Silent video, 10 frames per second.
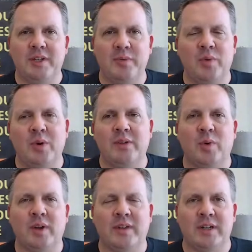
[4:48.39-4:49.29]
before, you've
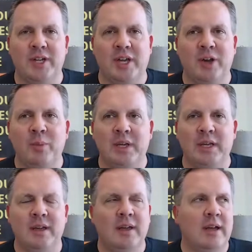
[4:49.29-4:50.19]
worked in a job.
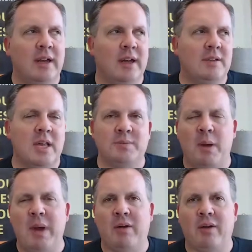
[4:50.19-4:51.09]
That's my
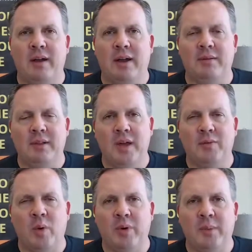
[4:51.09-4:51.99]
background. I left
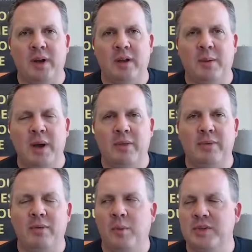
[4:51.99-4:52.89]
corporate America about
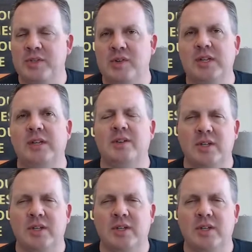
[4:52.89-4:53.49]
almost 13 years